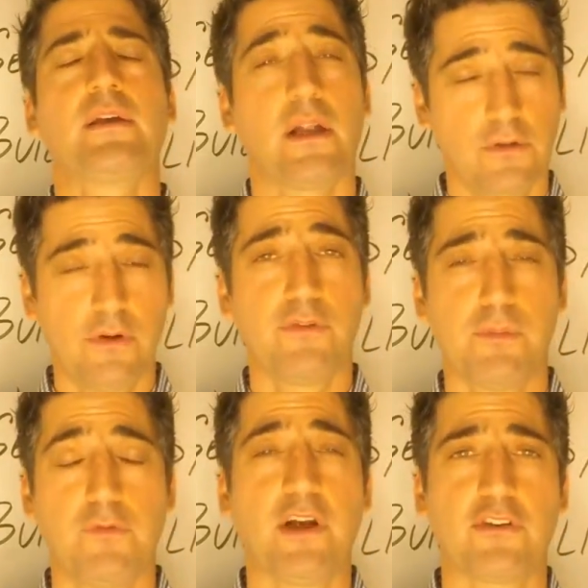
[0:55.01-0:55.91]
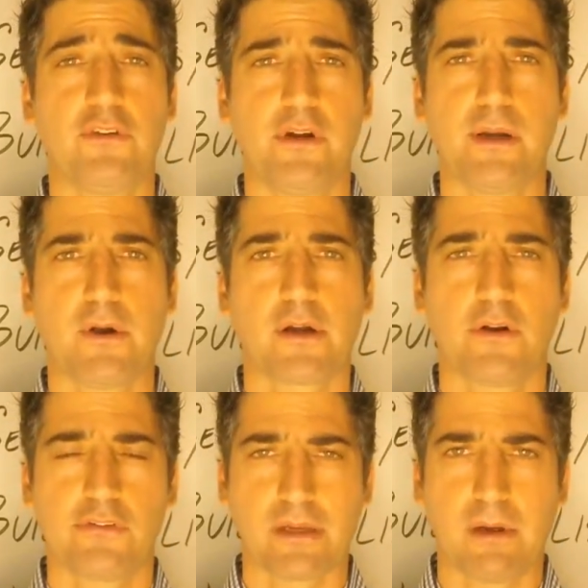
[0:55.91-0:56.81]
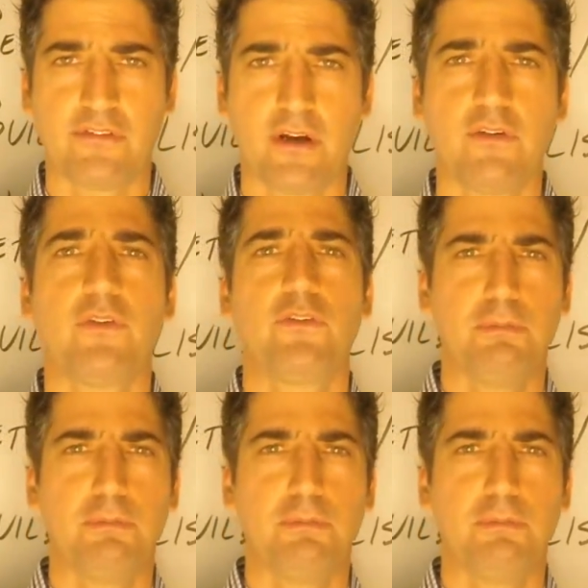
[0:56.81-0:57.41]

Got to learn from professional internet marketers like myself.